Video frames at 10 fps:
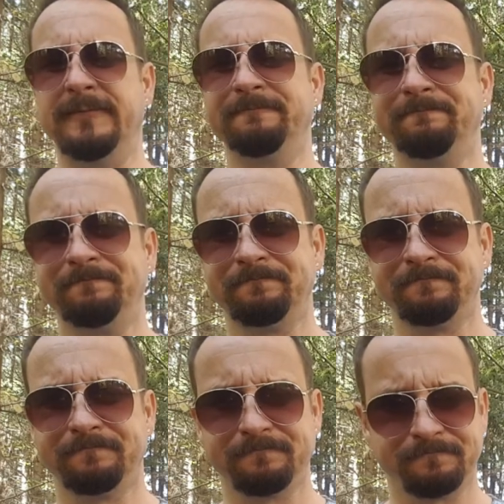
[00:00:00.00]

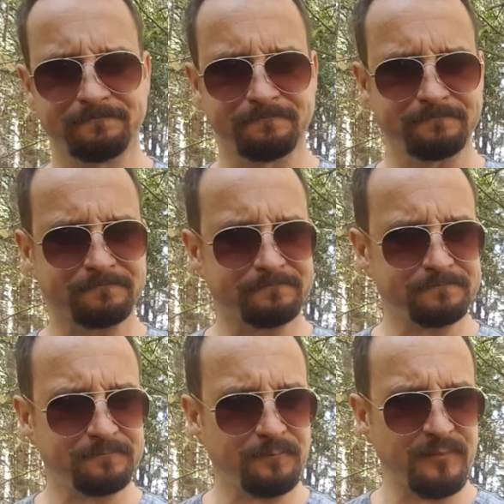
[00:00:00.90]

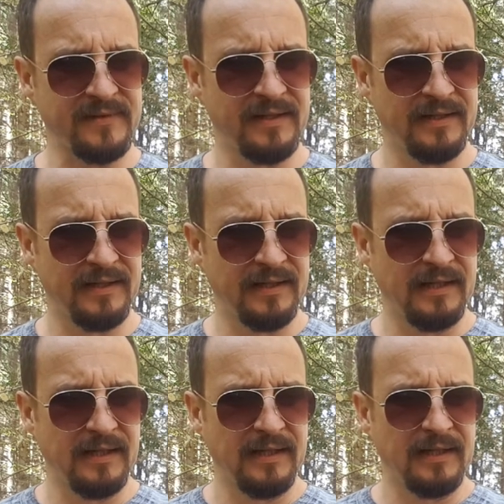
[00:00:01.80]

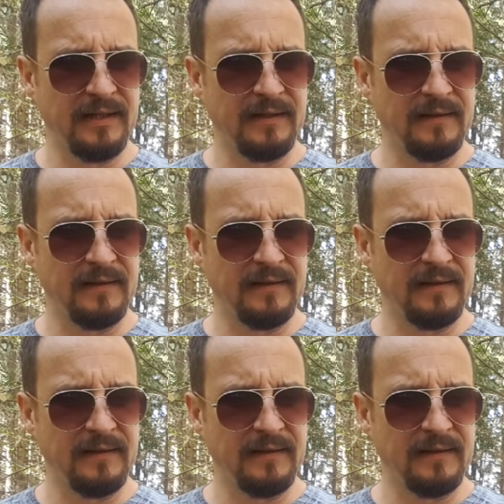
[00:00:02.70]
No one is speaking in this clip.